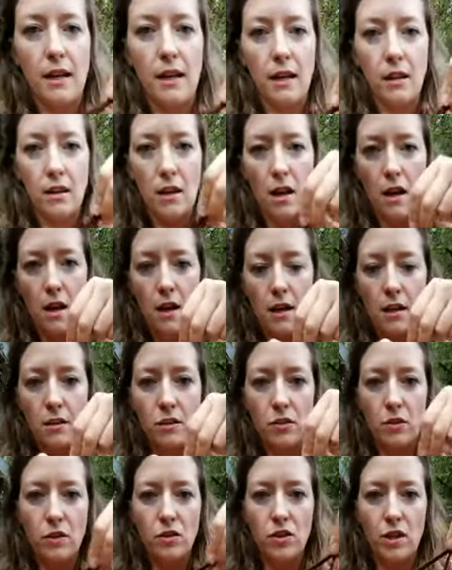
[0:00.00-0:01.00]
along
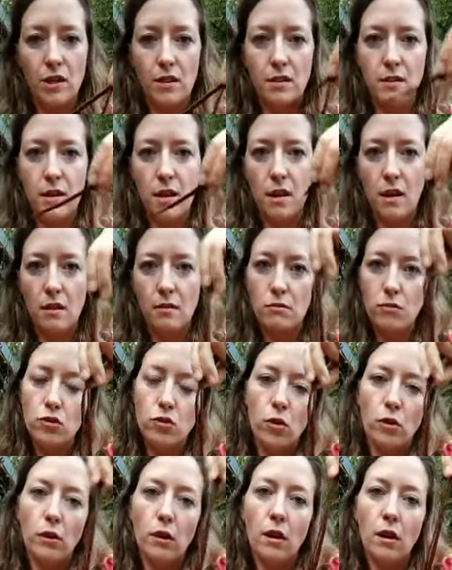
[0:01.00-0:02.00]
to adjust it
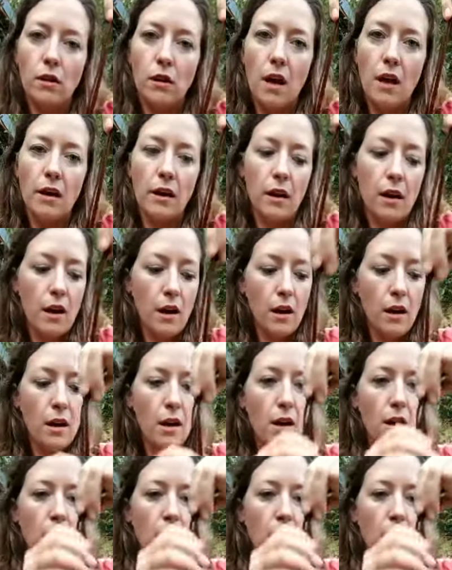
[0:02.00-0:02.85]
shorter or longer.